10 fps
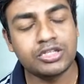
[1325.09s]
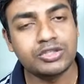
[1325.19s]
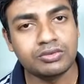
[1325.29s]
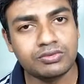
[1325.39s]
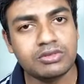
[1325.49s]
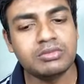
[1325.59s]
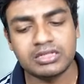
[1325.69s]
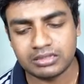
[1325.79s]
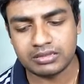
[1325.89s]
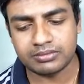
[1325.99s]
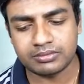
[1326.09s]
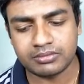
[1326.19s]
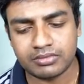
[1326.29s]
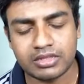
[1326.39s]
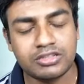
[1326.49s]
to women,
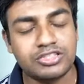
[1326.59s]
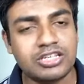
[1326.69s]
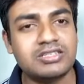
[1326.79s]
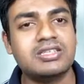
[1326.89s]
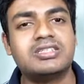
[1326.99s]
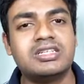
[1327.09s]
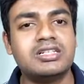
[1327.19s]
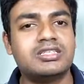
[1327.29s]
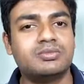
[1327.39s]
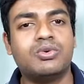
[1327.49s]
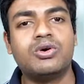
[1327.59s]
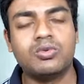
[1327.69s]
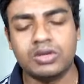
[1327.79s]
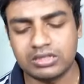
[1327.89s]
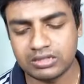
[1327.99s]
Jesus still spoke
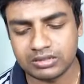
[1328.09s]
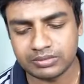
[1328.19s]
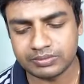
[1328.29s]
with her.